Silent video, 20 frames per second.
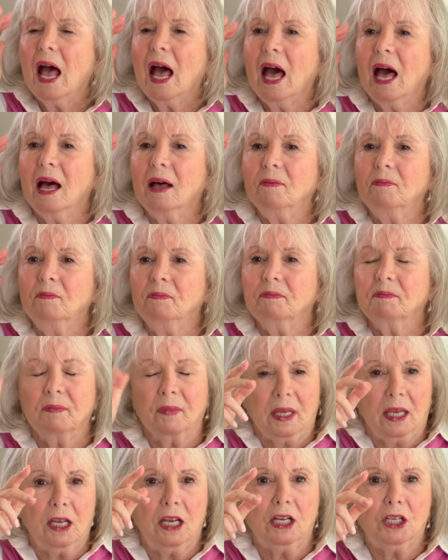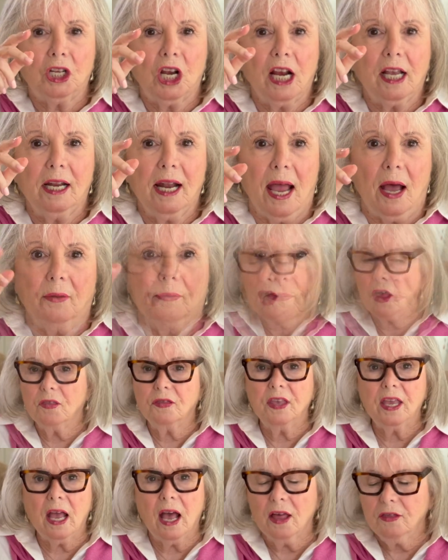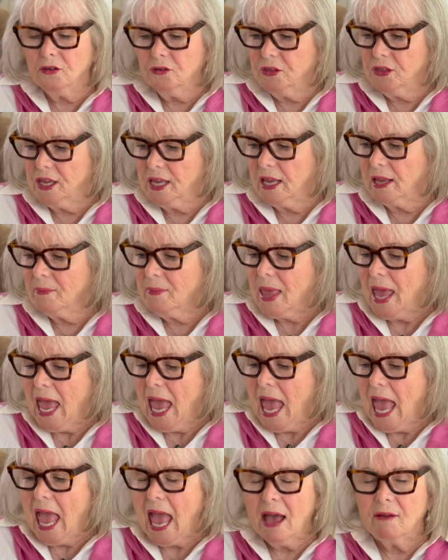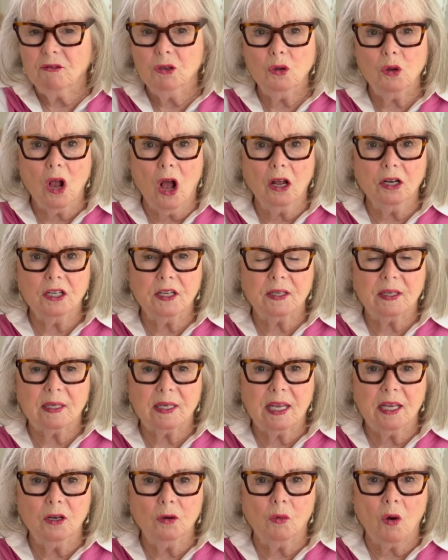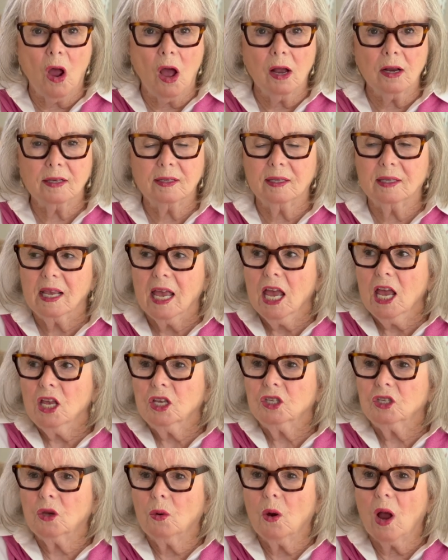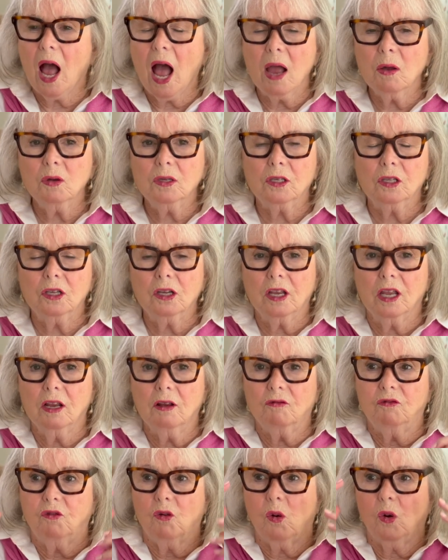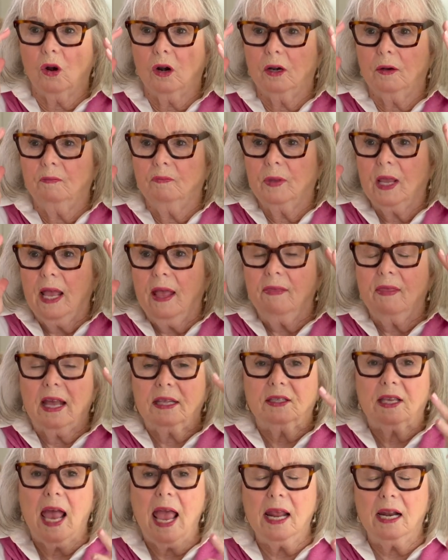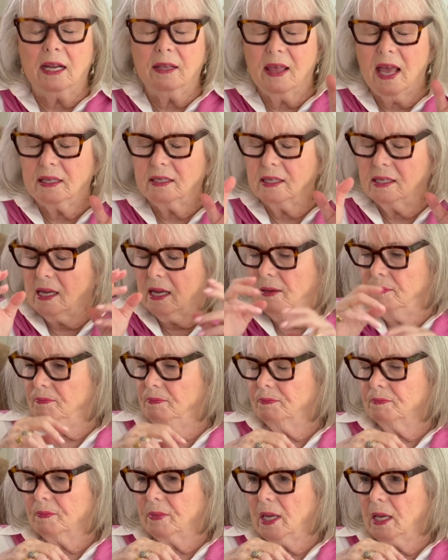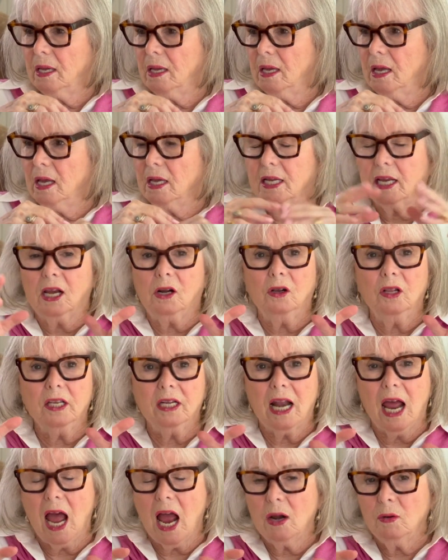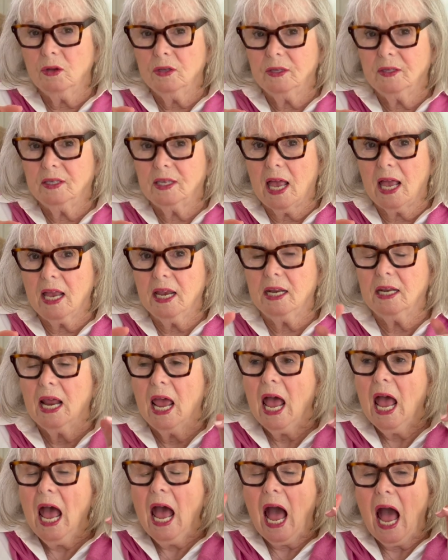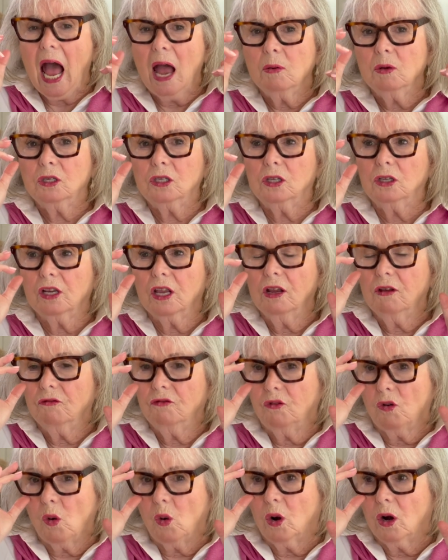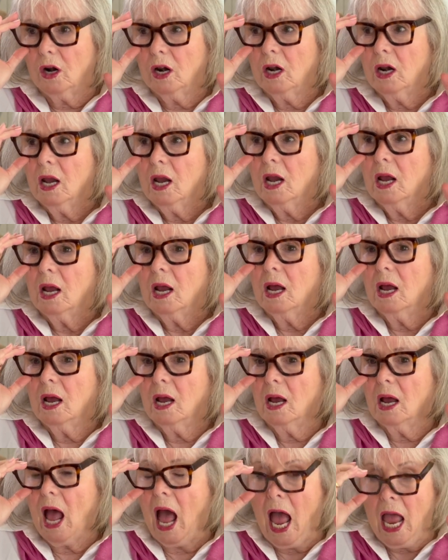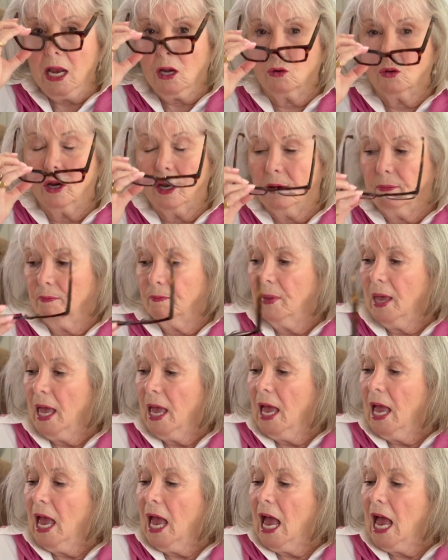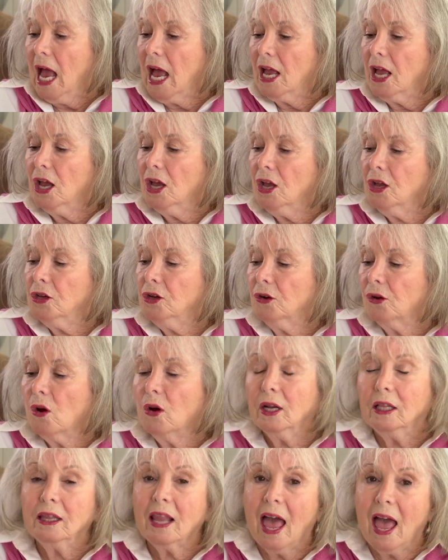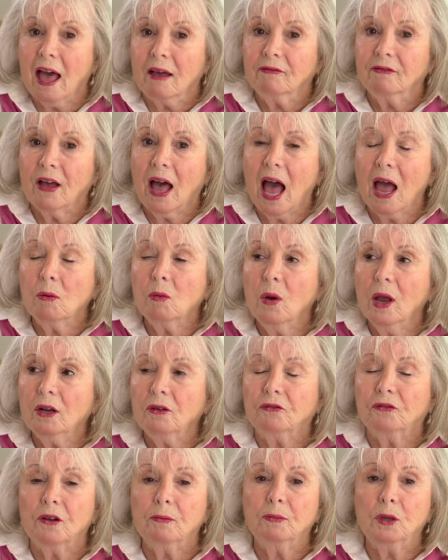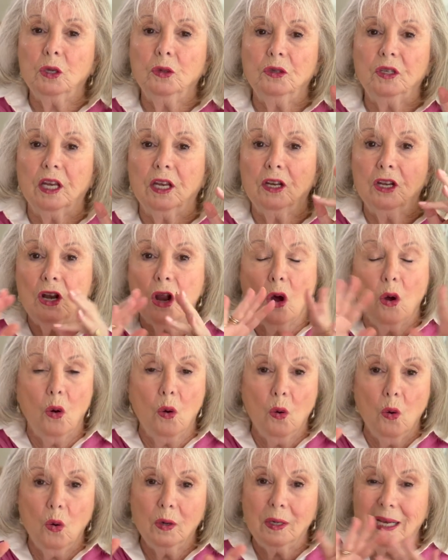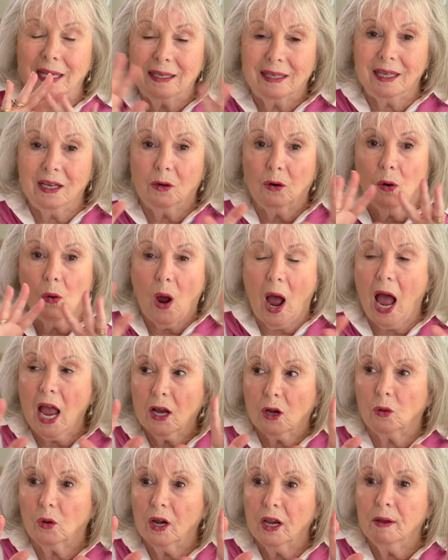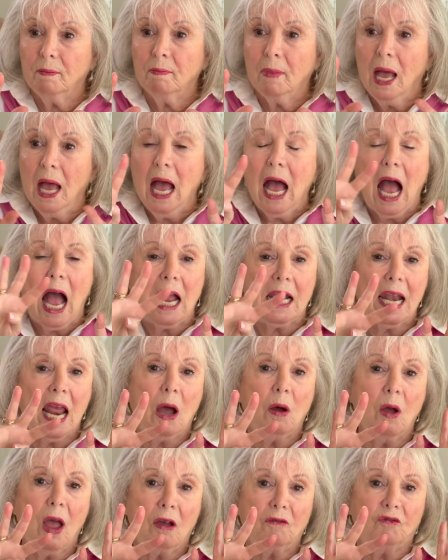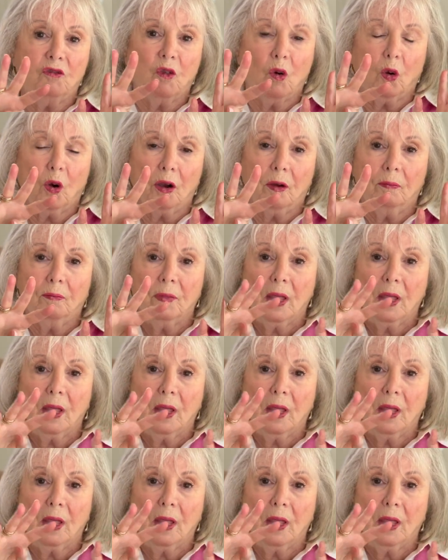Um, check it out. The other thing, have you gone to Skin Rocks? So I was looking for, that's, that's um, uh, Carolyn Hirons' site. I was looking for eye cream you're going to laugh. I went from using no zero eye cream, I now have four.